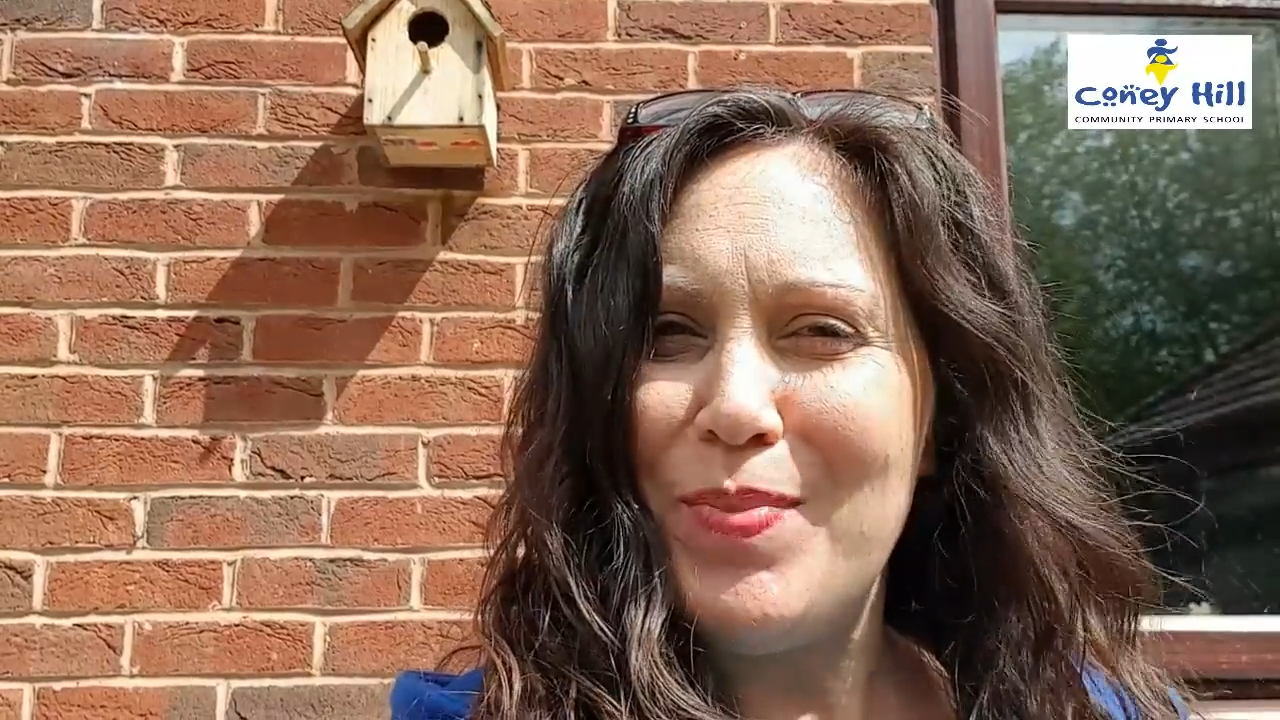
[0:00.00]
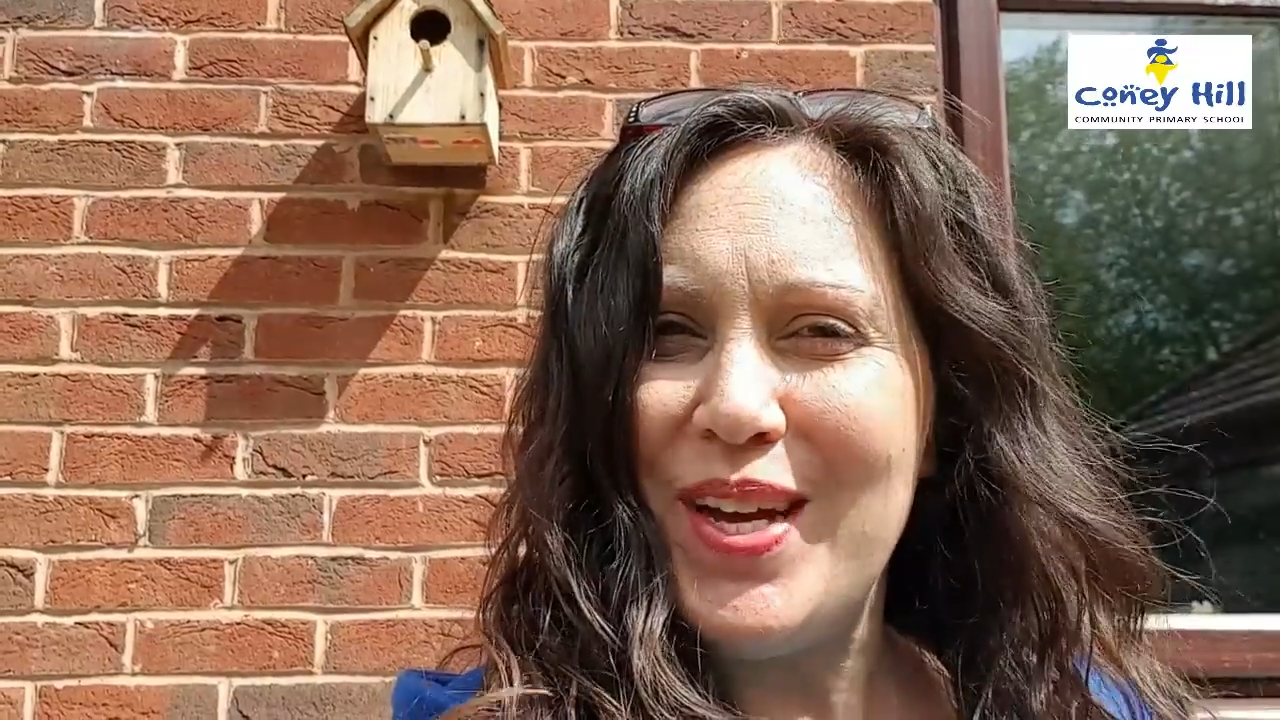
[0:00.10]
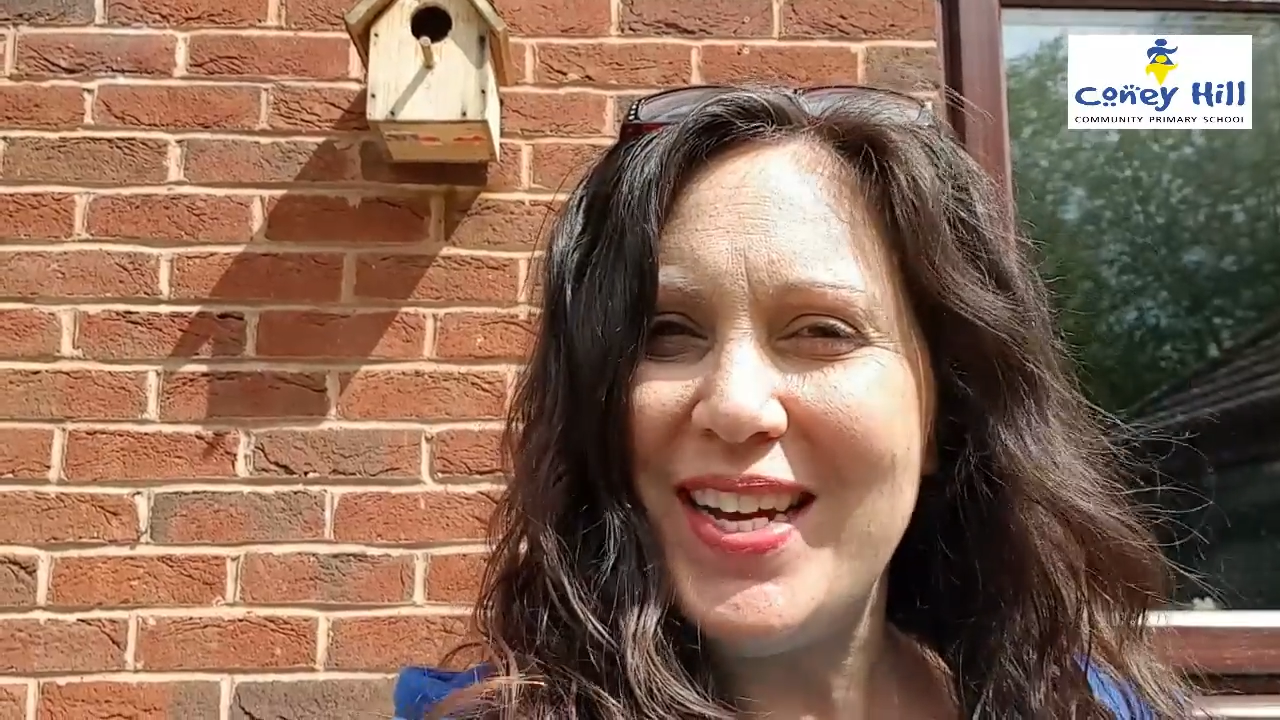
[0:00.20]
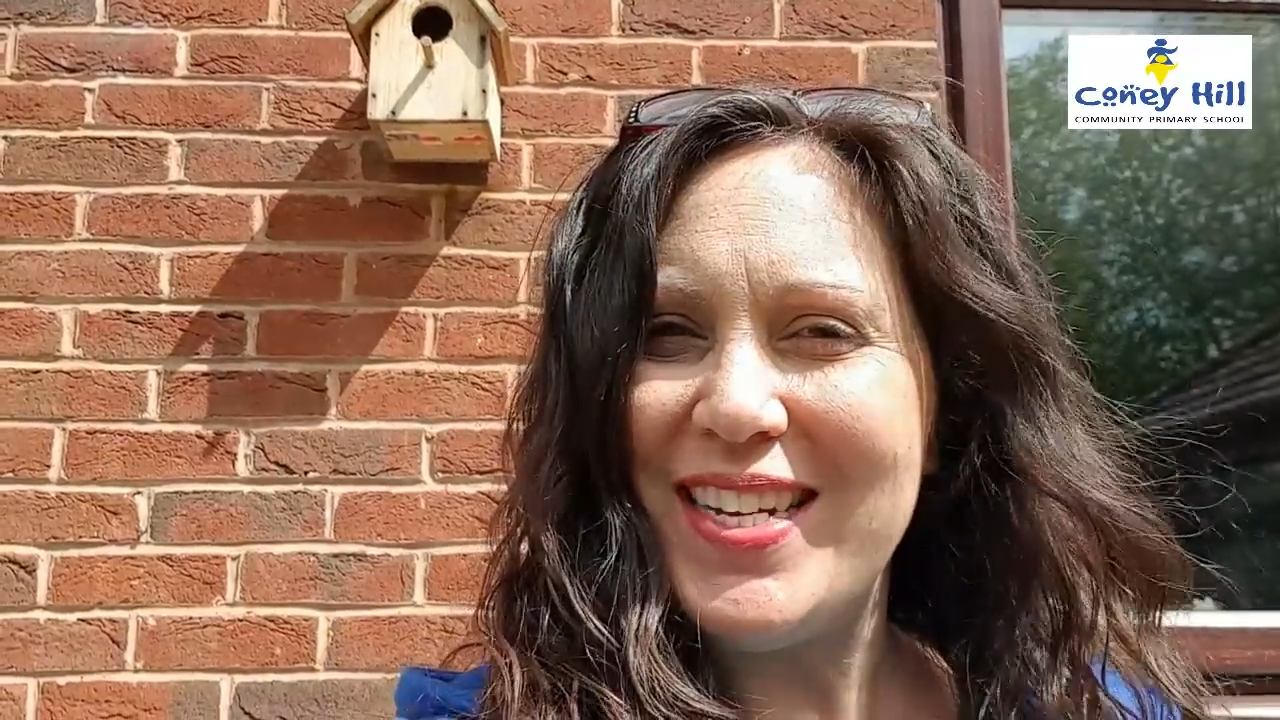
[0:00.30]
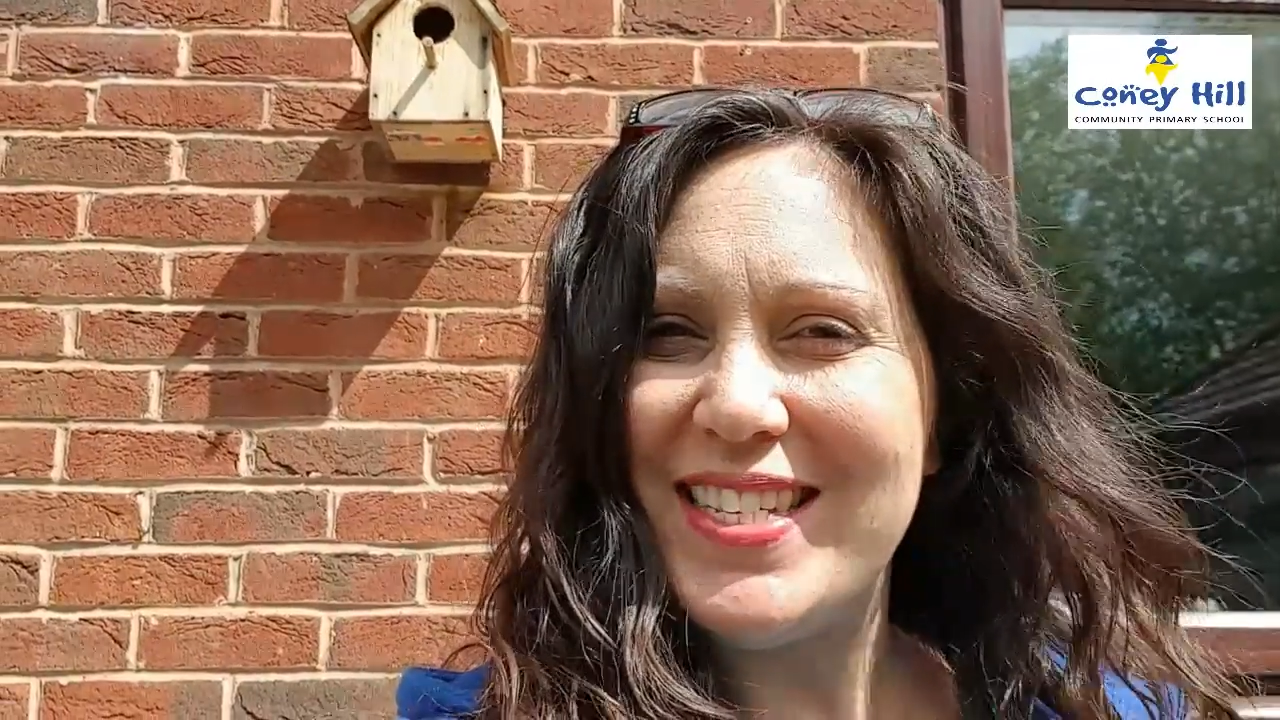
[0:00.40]

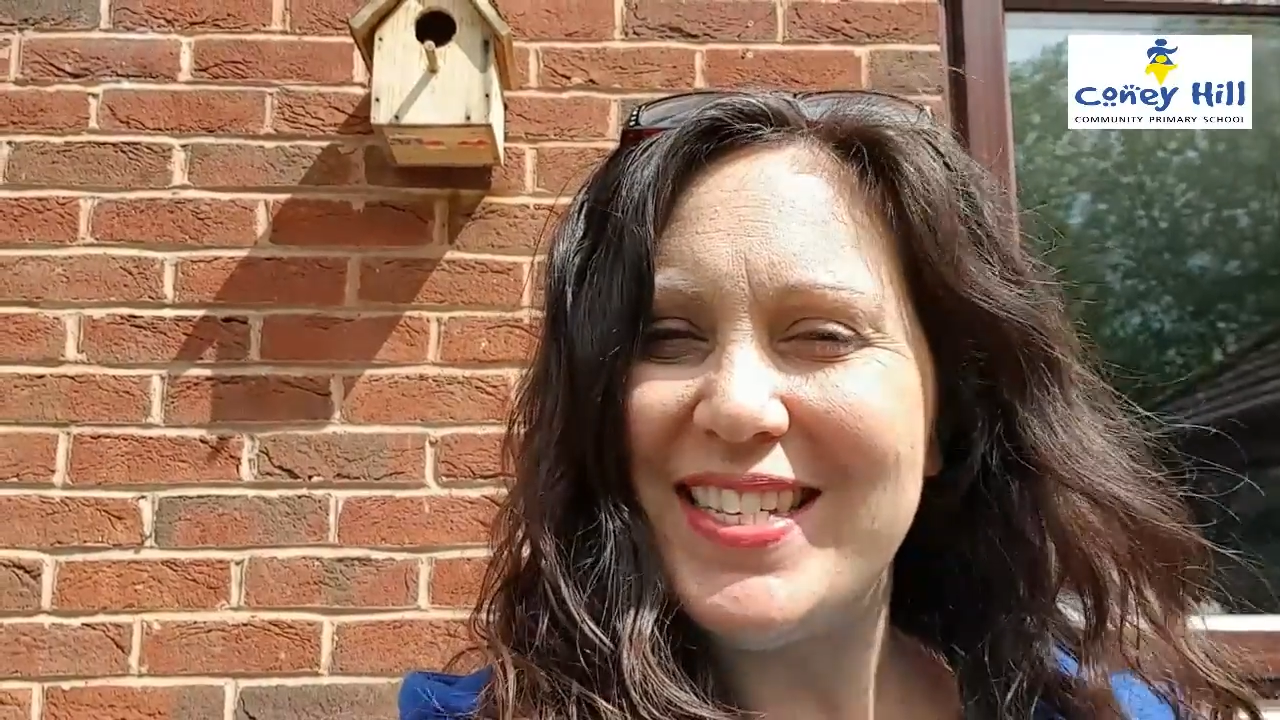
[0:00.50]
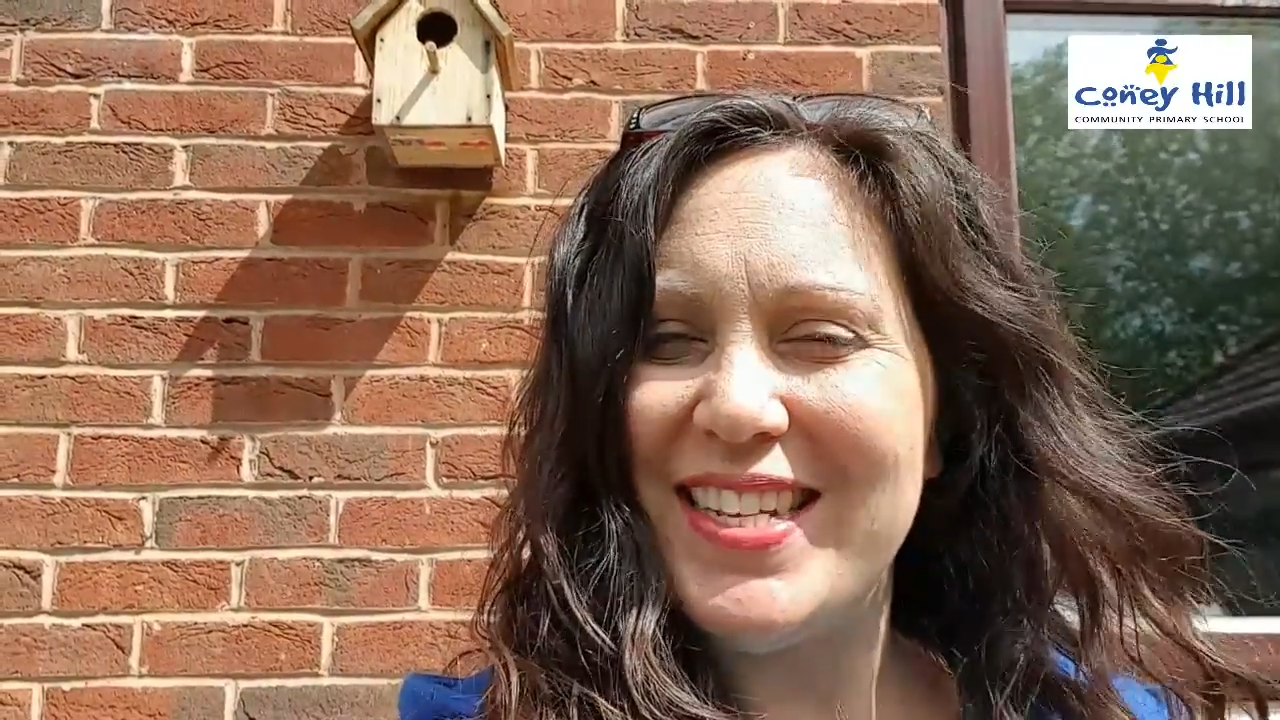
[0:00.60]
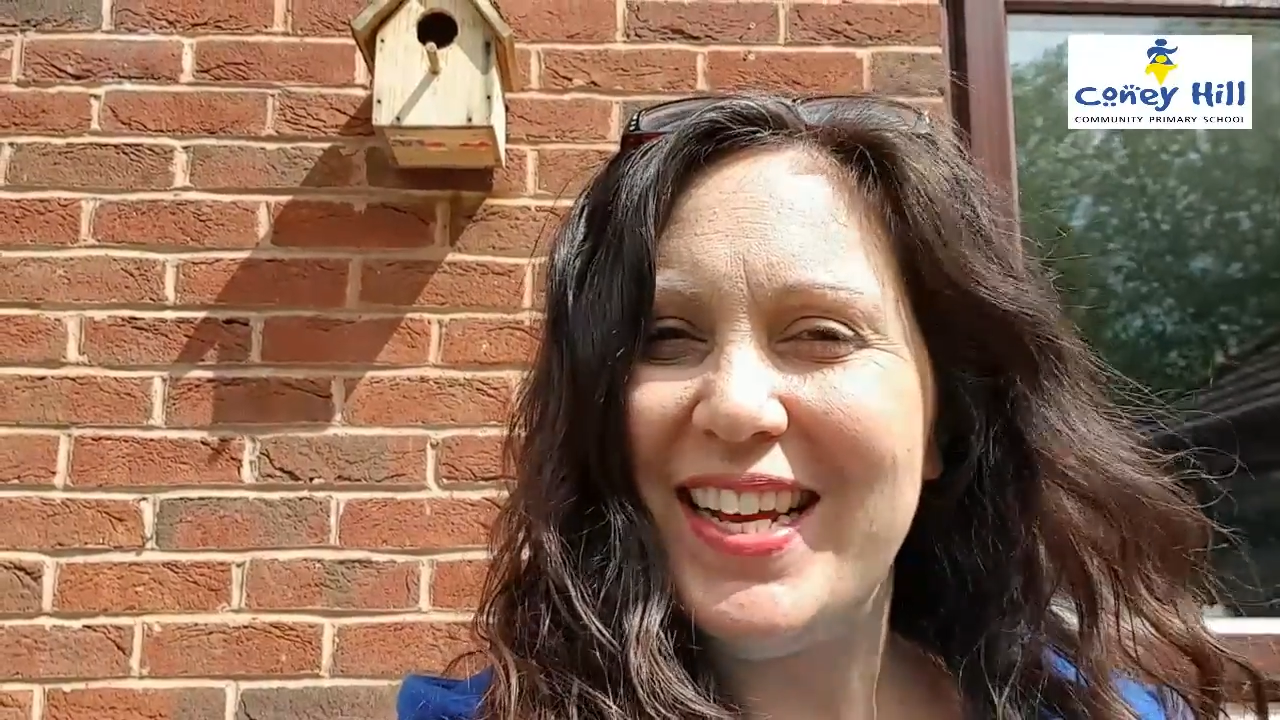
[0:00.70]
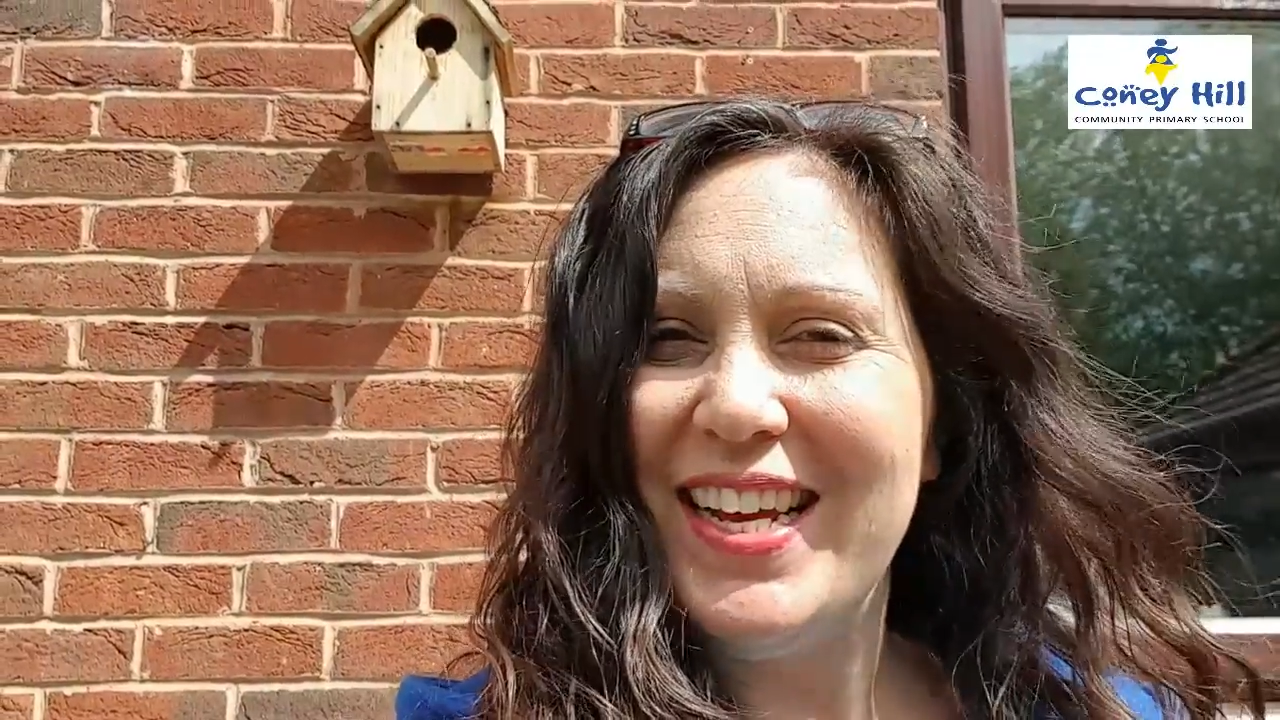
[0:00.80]
birds.